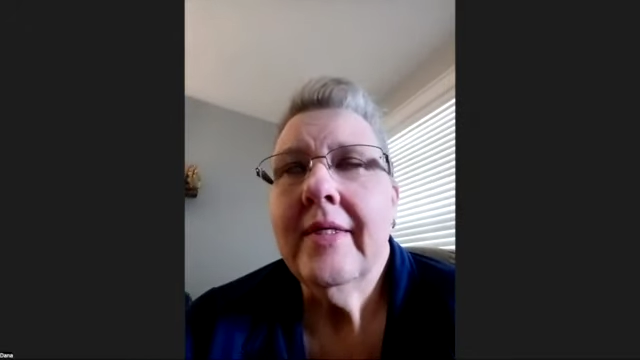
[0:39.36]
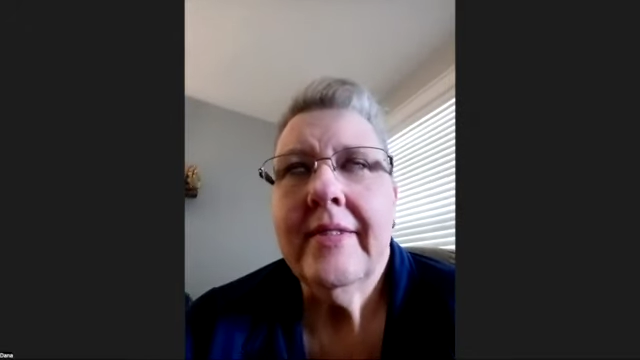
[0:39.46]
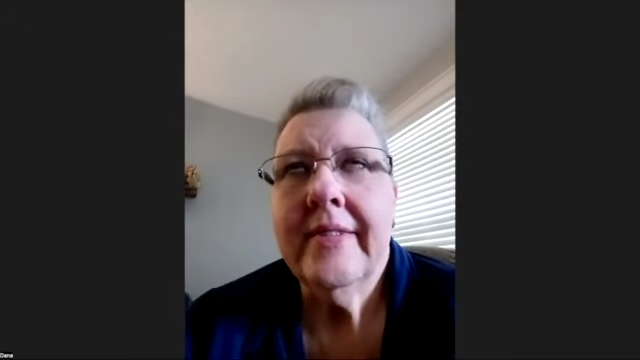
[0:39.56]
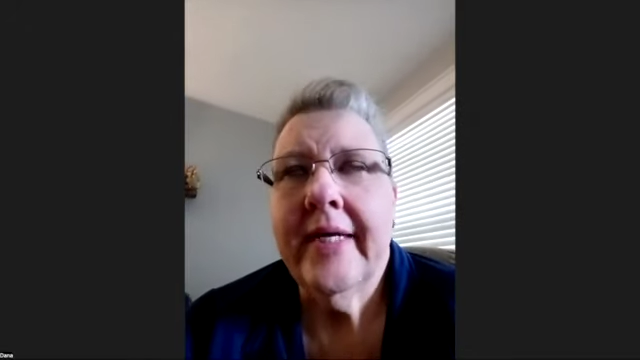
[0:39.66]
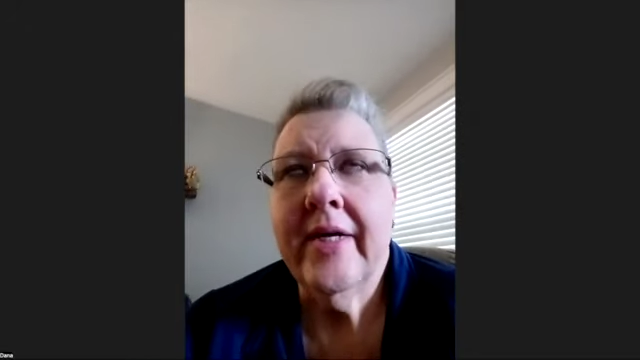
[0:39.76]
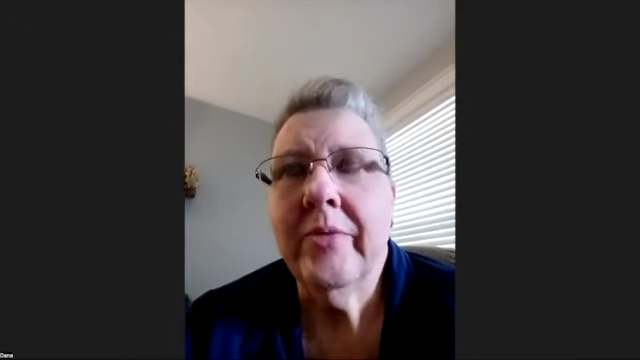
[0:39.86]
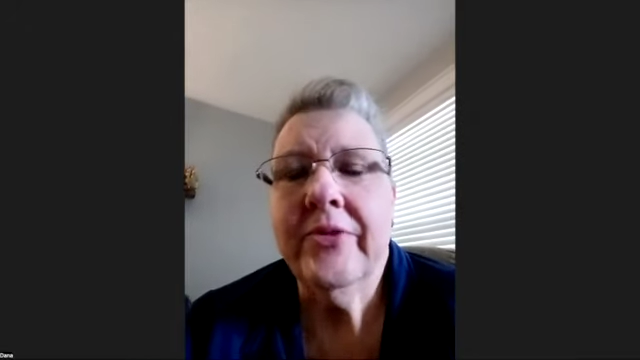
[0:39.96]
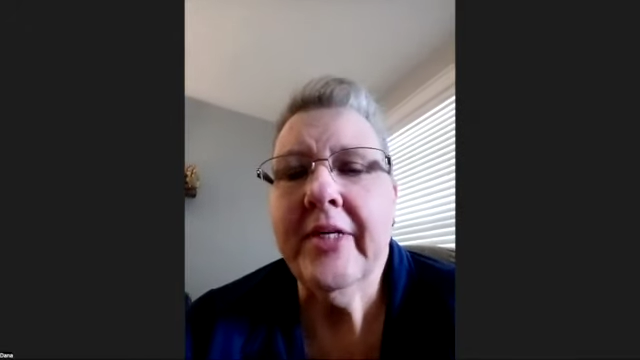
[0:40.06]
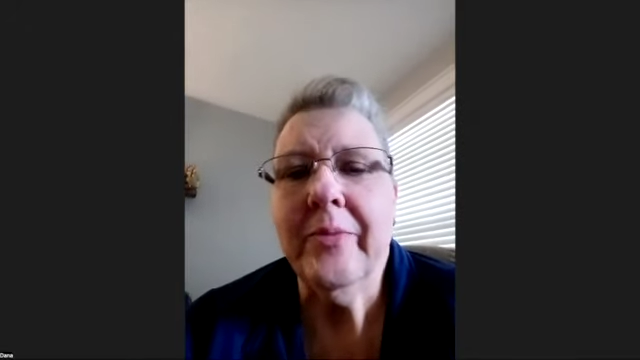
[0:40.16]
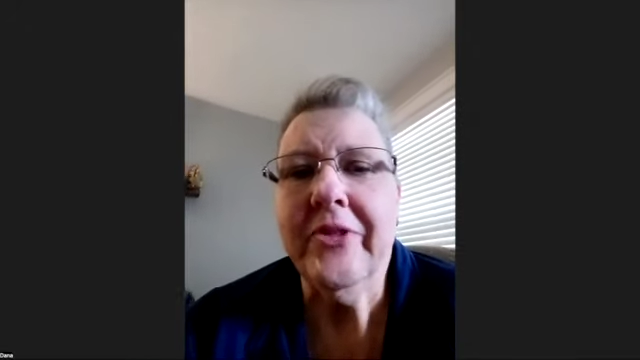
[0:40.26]
terrible,
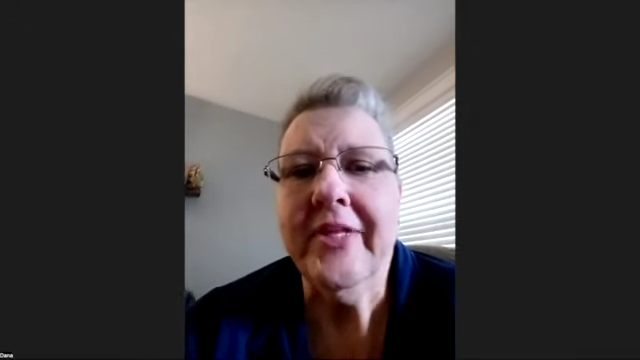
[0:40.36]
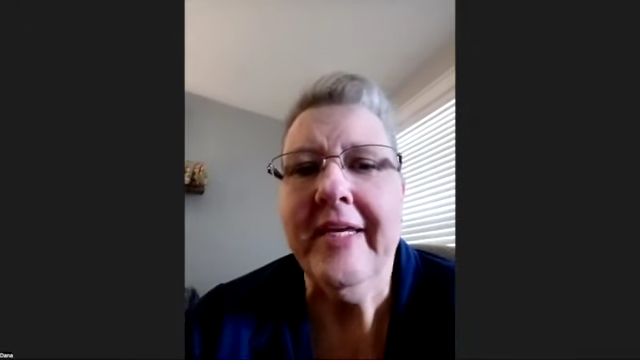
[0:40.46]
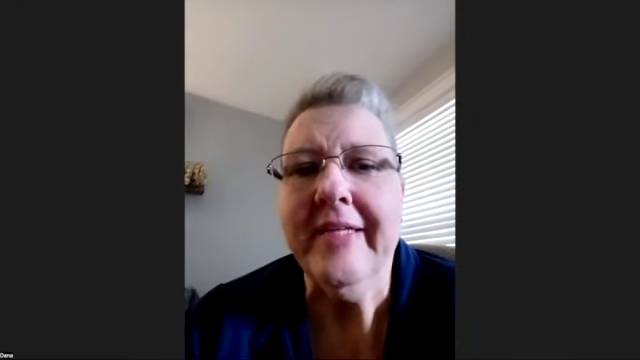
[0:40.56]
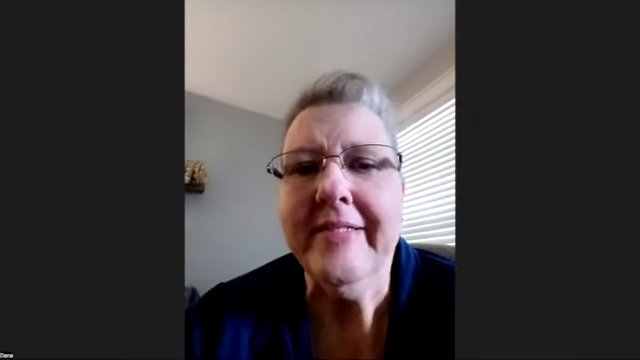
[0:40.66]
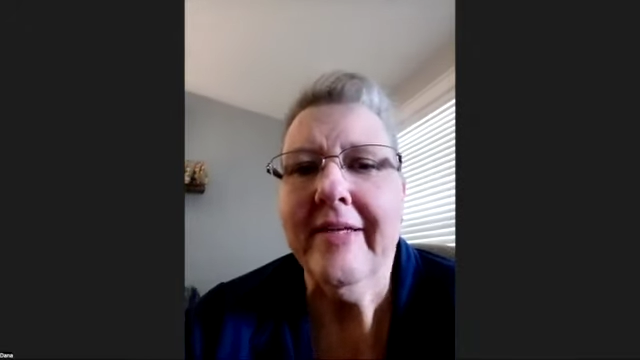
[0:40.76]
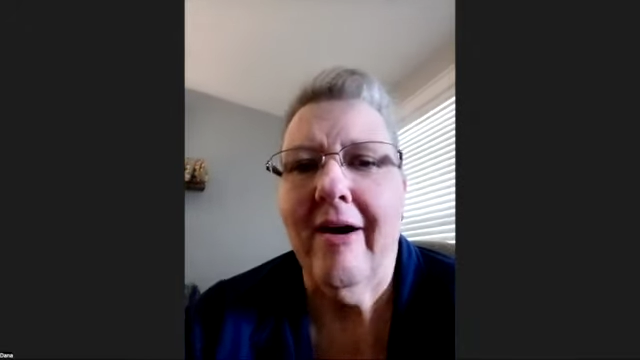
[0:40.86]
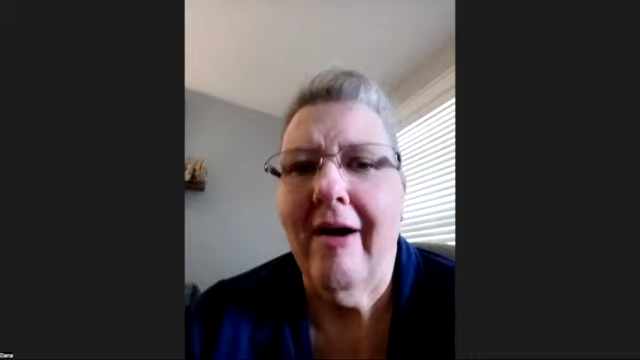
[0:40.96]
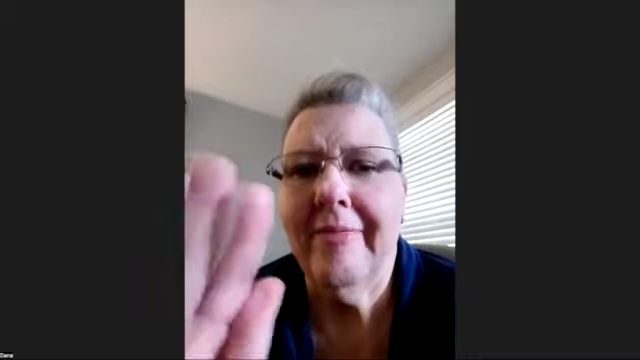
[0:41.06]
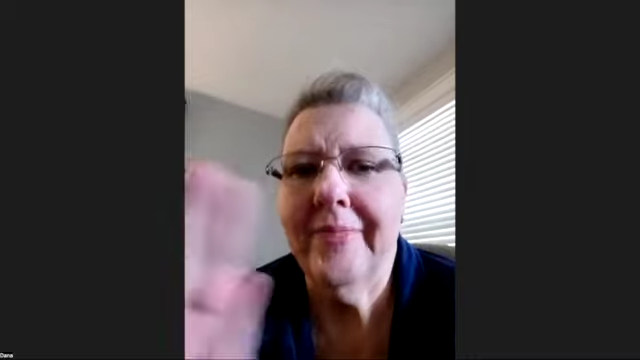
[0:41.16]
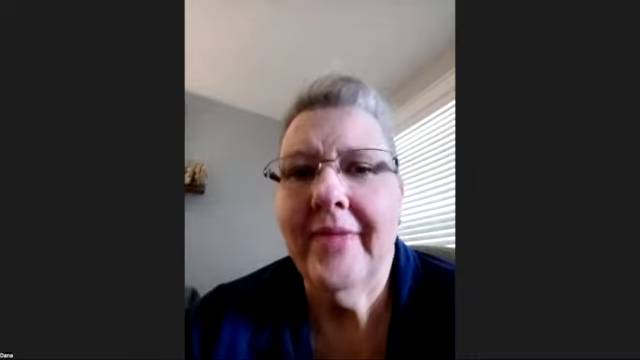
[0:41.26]
terrible things.
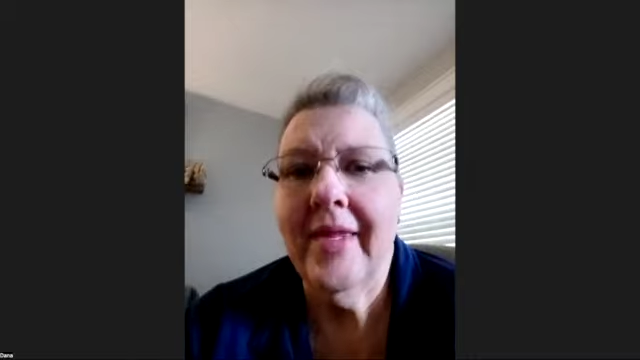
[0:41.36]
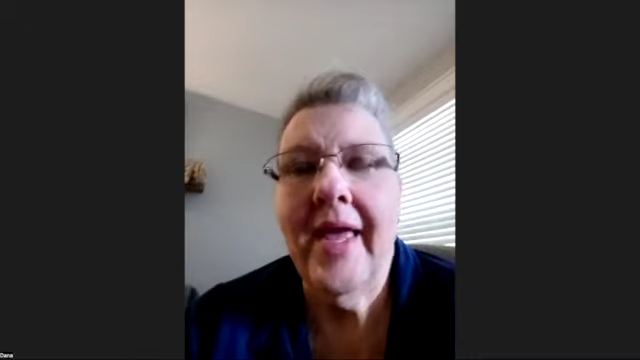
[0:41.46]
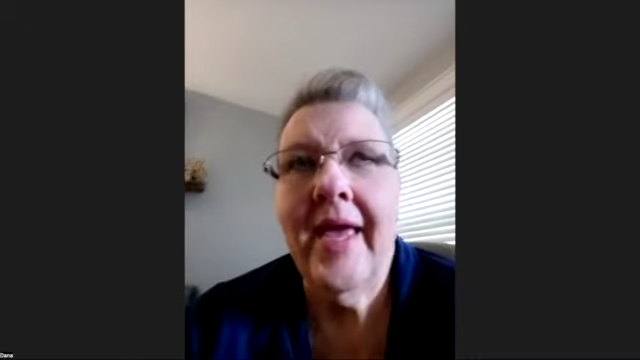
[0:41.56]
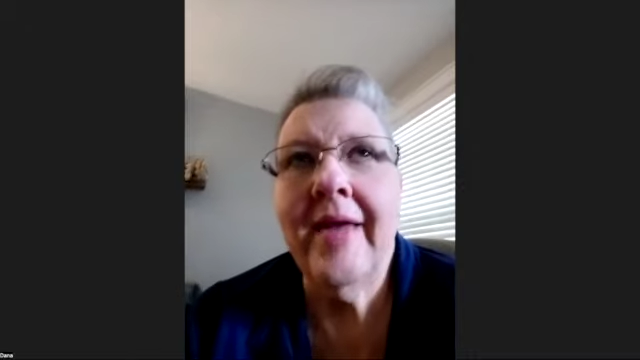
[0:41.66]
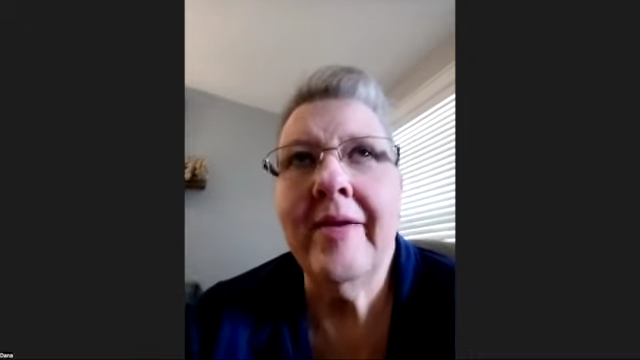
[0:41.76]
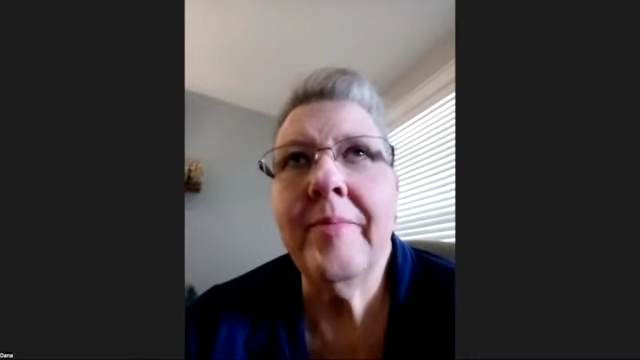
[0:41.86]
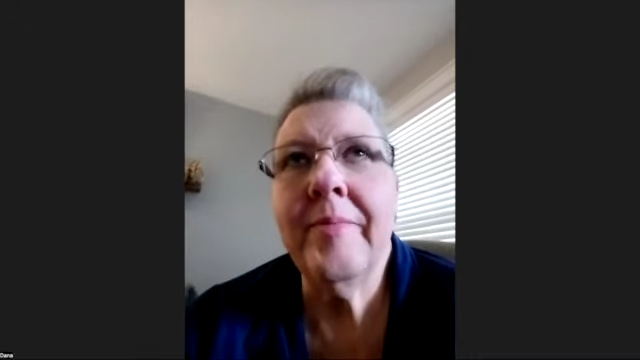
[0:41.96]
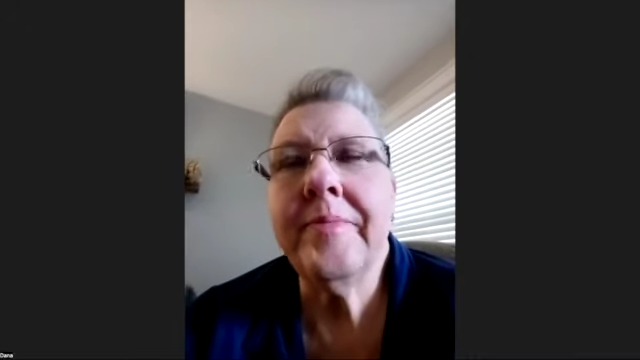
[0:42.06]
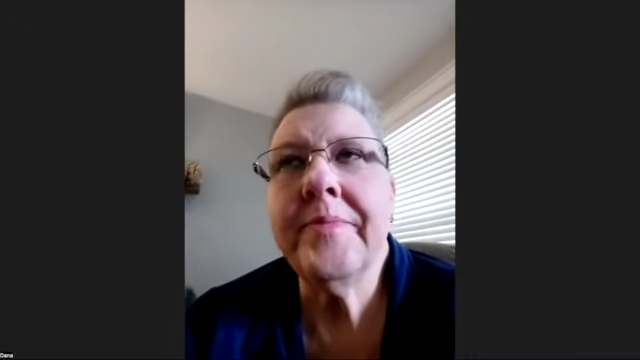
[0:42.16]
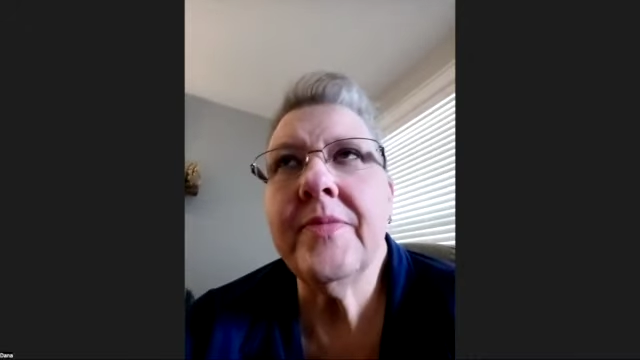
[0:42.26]
And
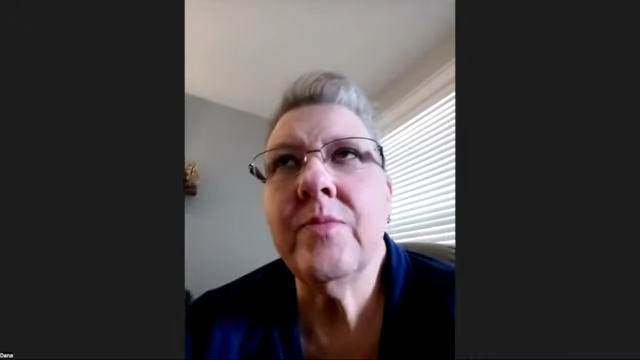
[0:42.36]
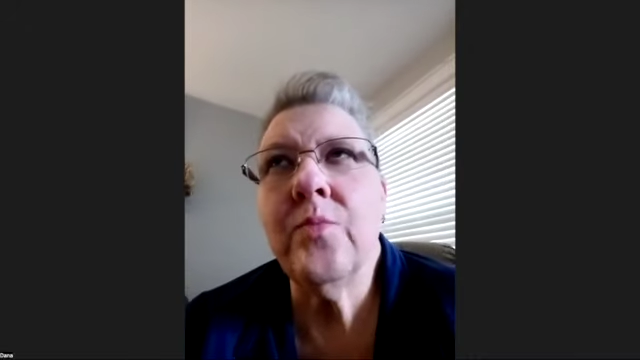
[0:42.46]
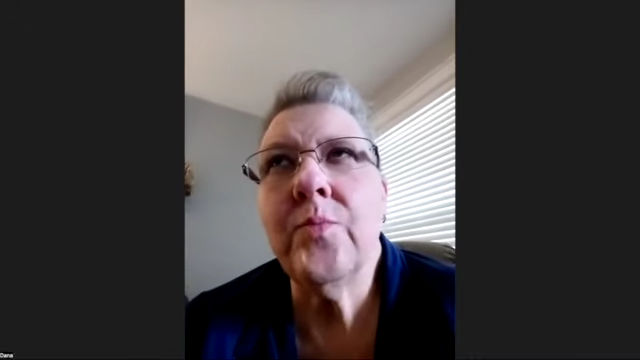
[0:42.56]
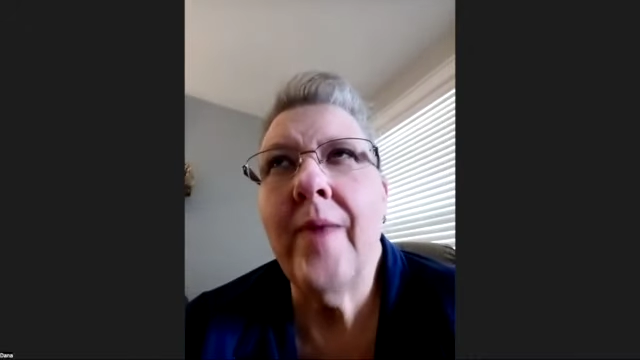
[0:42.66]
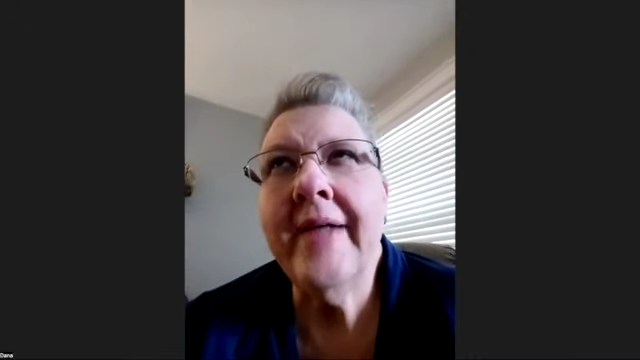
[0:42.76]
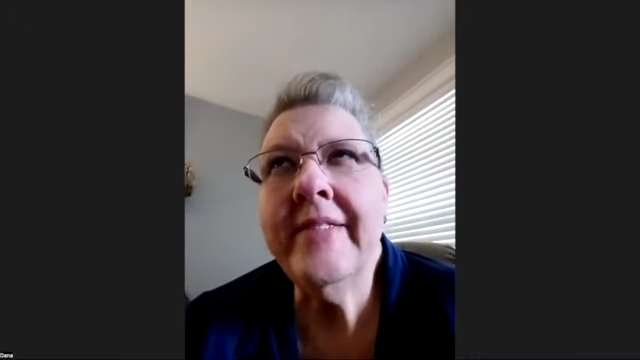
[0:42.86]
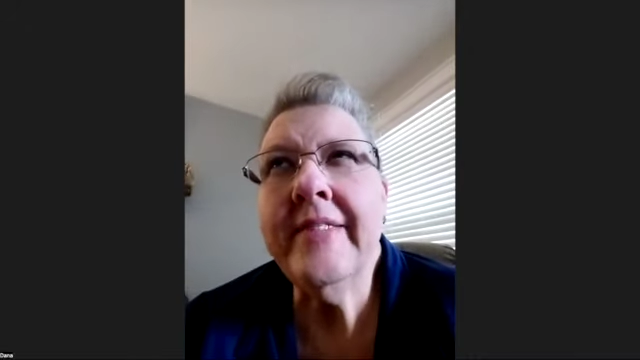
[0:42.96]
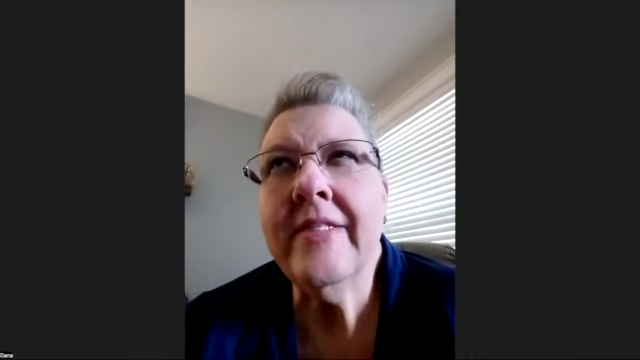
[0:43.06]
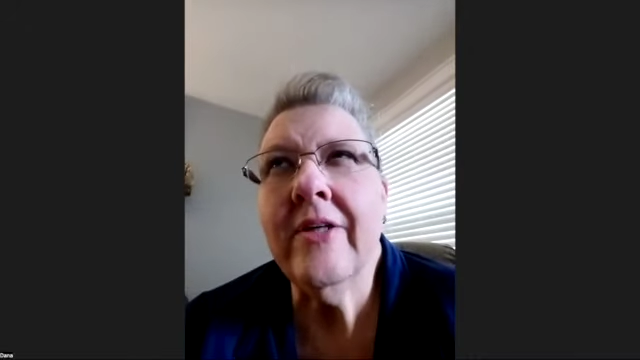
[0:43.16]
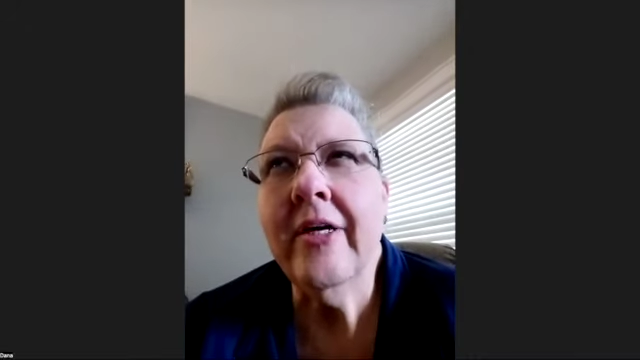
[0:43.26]
I
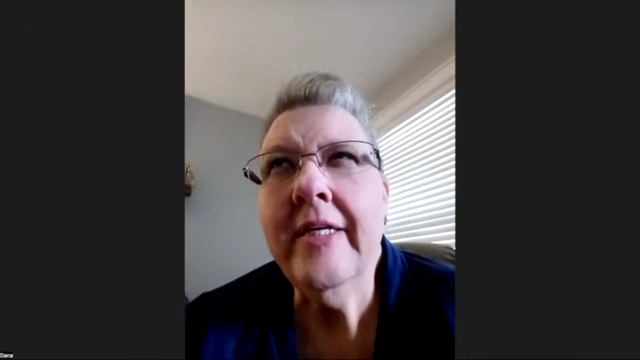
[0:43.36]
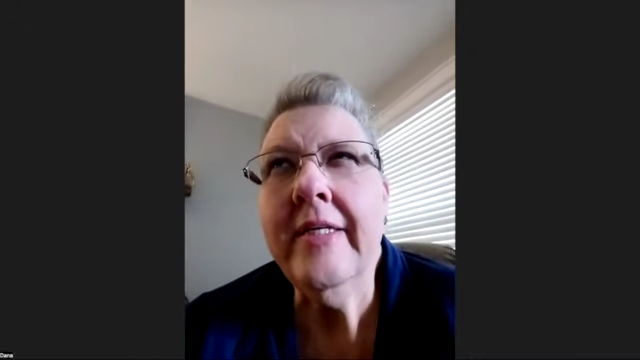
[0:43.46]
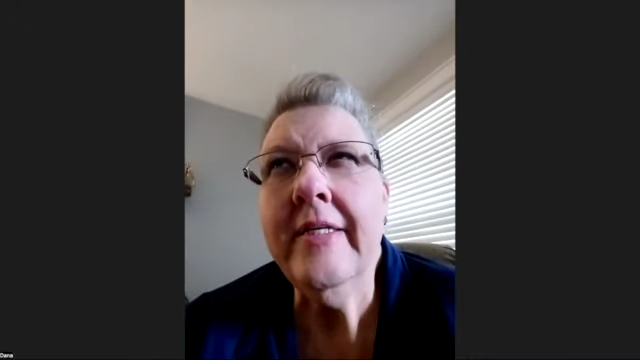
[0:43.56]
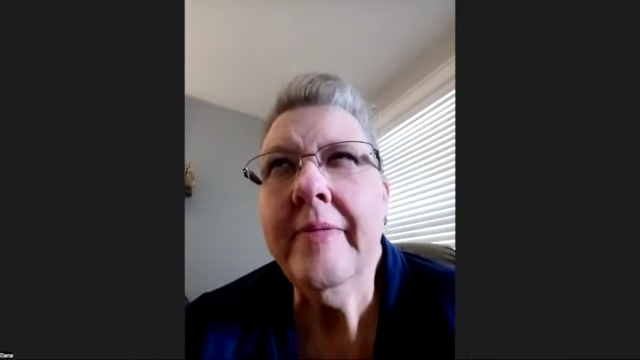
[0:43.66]
started